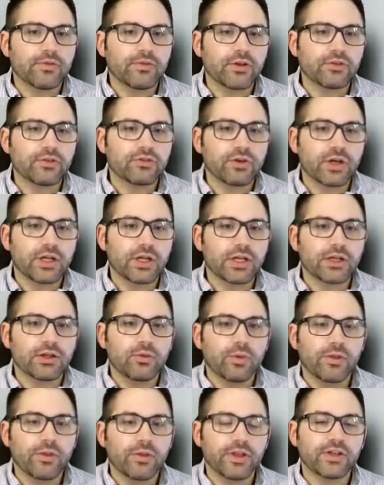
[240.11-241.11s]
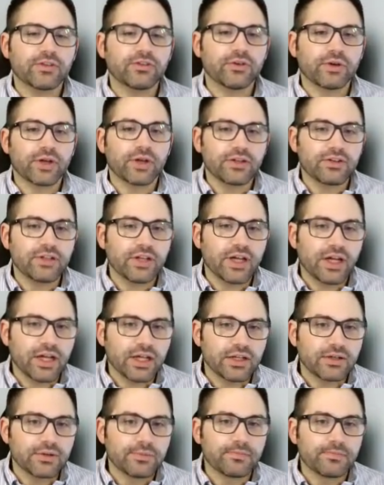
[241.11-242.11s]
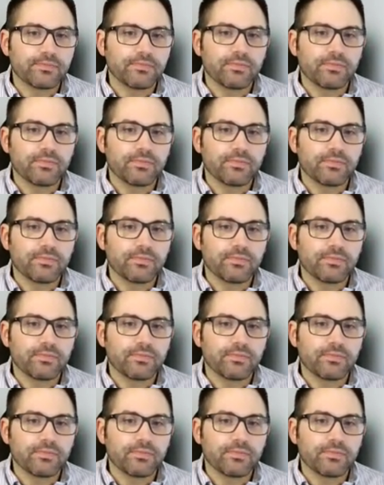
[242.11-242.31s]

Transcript: frustrating when things don't get done.